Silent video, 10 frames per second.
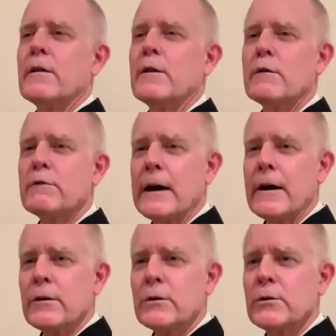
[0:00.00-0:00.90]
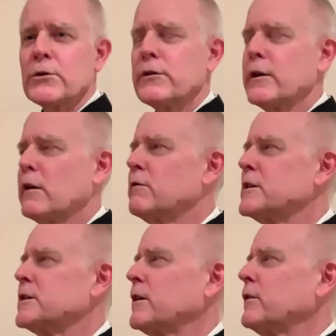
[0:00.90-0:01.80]
Their values, their
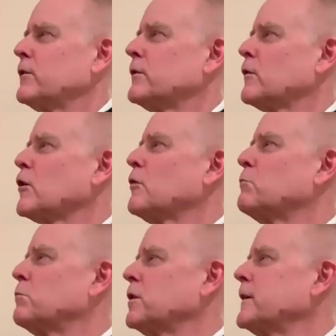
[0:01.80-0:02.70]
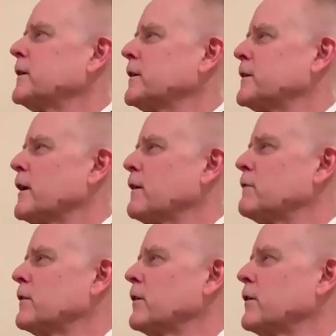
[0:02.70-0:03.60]
visions completely
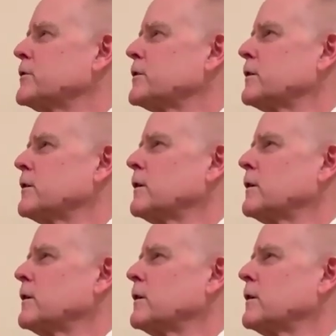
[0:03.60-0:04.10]
diverge.